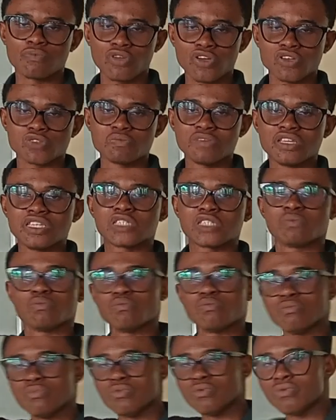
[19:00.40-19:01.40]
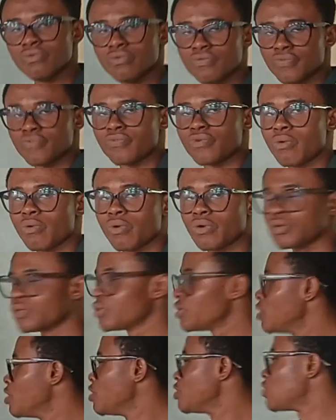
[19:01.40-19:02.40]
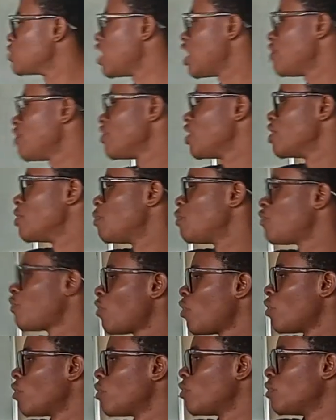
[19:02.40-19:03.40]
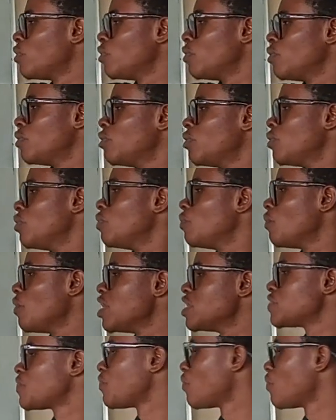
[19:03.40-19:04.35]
plus means move forward. So I have a 4. Where is